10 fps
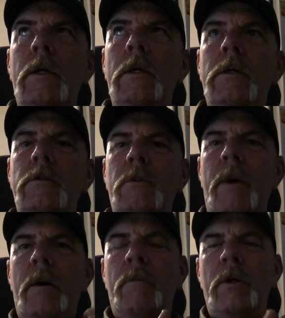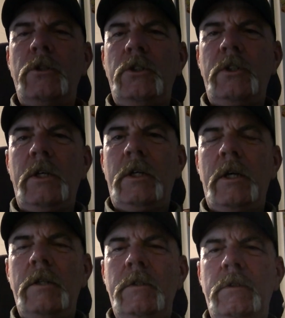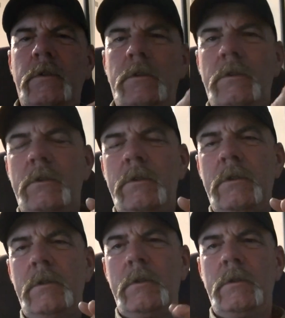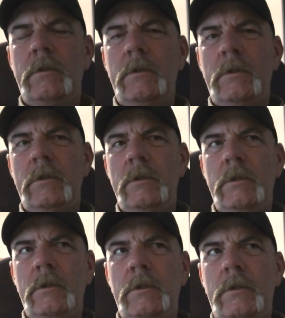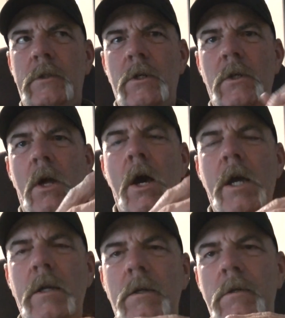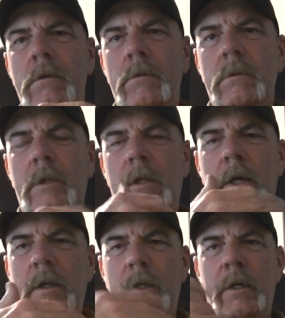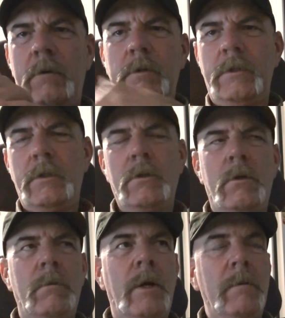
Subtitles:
about purchasing guns online. I think it was this whole Obama